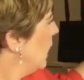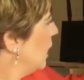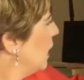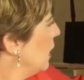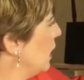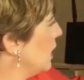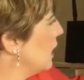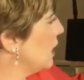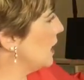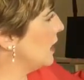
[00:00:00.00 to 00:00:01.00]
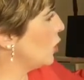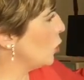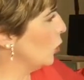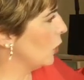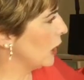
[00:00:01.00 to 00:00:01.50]
this is the
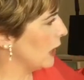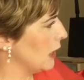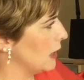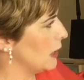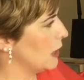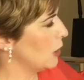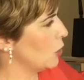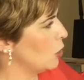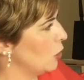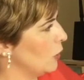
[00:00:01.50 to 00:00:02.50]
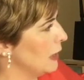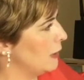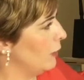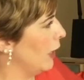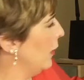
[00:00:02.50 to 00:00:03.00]
shortest, so it's
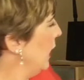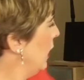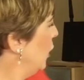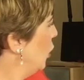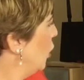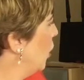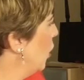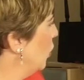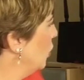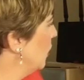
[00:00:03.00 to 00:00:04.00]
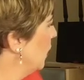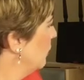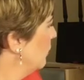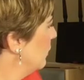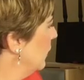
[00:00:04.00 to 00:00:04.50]
very cold.
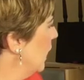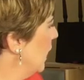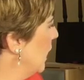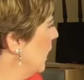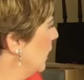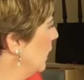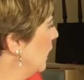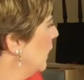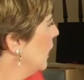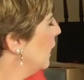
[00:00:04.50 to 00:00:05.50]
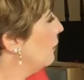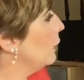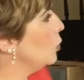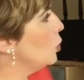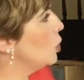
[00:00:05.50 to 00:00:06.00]
And if
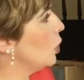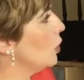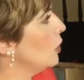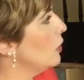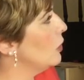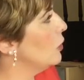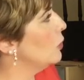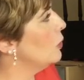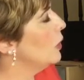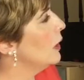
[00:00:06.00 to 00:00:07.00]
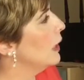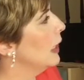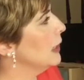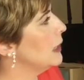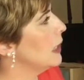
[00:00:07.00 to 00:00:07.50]
you don't know,
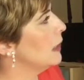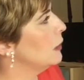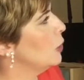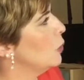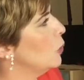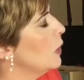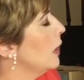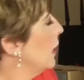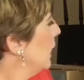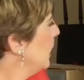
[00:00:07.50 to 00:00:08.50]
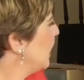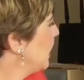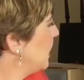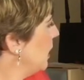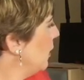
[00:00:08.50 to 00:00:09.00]
I tell you, it's
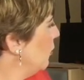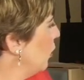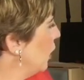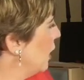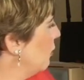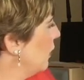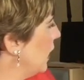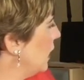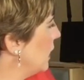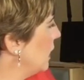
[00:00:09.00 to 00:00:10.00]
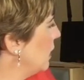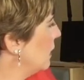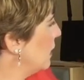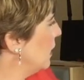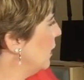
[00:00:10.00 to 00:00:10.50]
0 degrees,
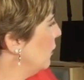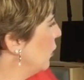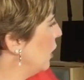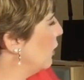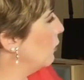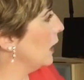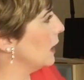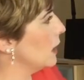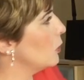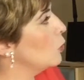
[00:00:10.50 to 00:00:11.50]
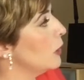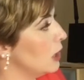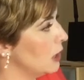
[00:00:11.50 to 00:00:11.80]
0 degrees, which is